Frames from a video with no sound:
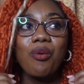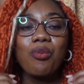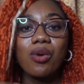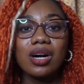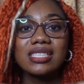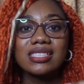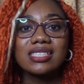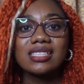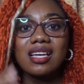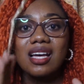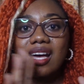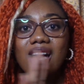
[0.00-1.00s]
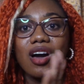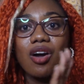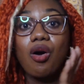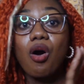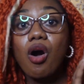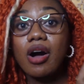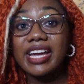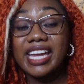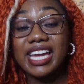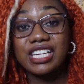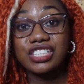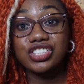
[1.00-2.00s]
what
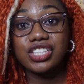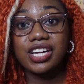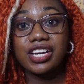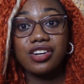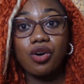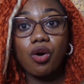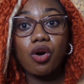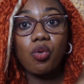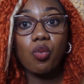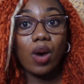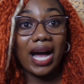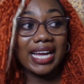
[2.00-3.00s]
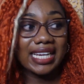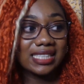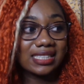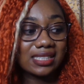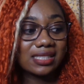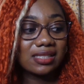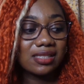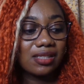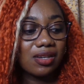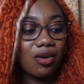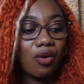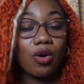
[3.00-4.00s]
Caucasian or white
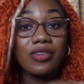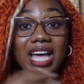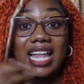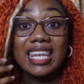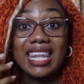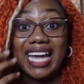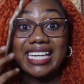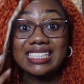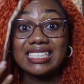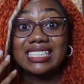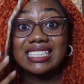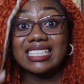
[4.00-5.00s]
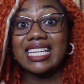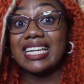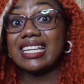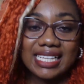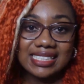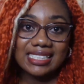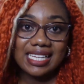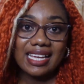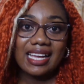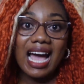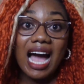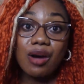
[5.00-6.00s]
or that lighter skin can
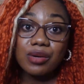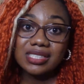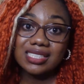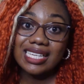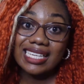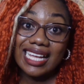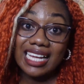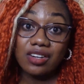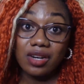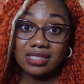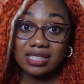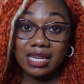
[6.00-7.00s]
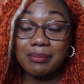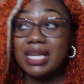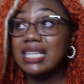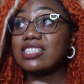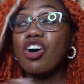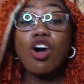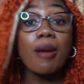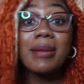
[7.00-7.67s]
take, our skin cannot take, because our